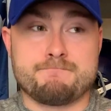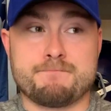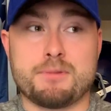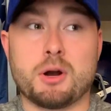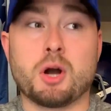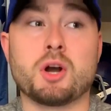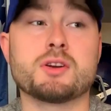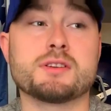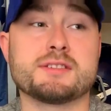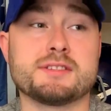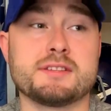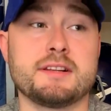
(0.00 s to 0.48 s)

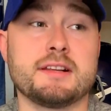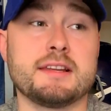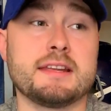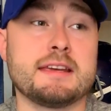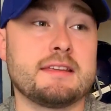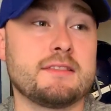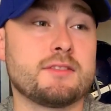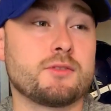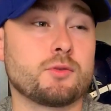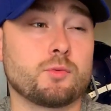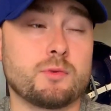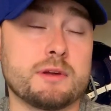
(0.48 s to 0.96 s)

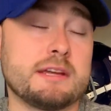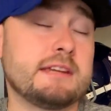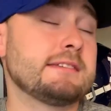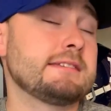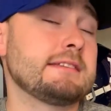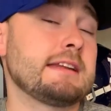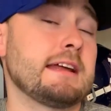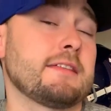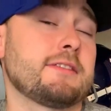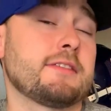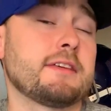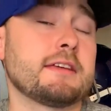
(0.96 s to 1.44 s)
Personally, the
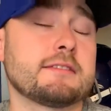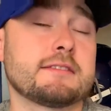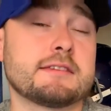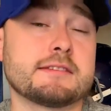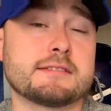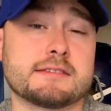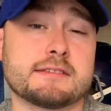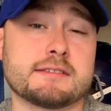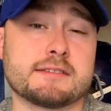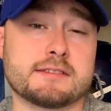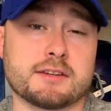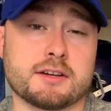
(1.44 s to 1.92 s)
reason I think
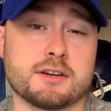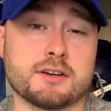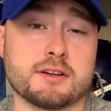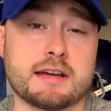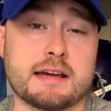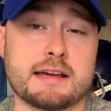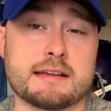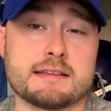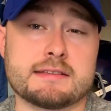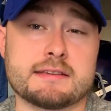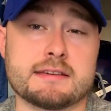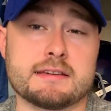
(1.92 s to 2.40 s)
this is a good
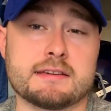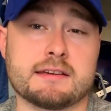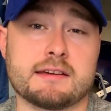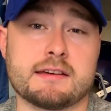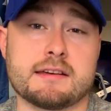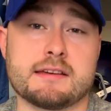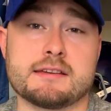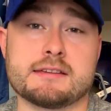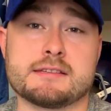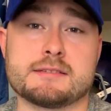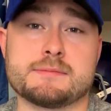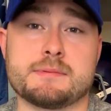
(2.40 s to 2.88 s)

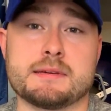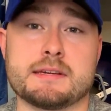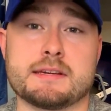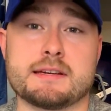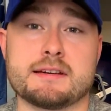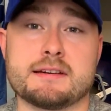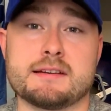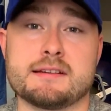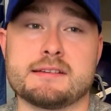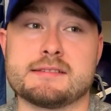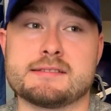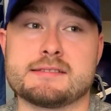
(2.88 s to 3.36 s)
idea is
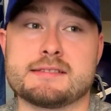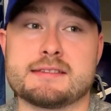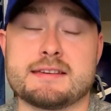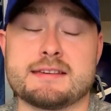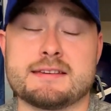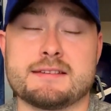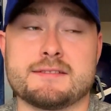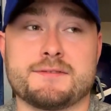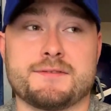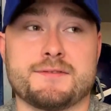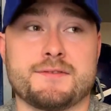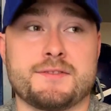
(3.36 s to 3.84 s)
because
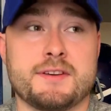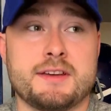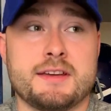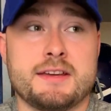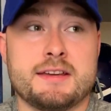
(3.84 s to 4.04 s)
if